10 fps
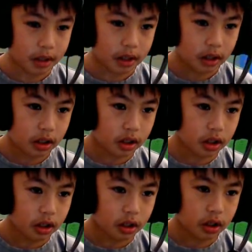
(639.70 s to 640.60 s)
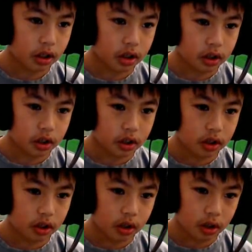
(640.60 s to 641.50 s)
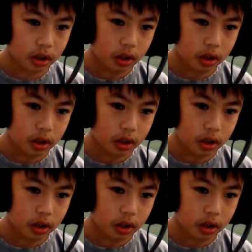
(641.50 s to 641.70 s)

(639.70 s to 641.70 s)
(silence)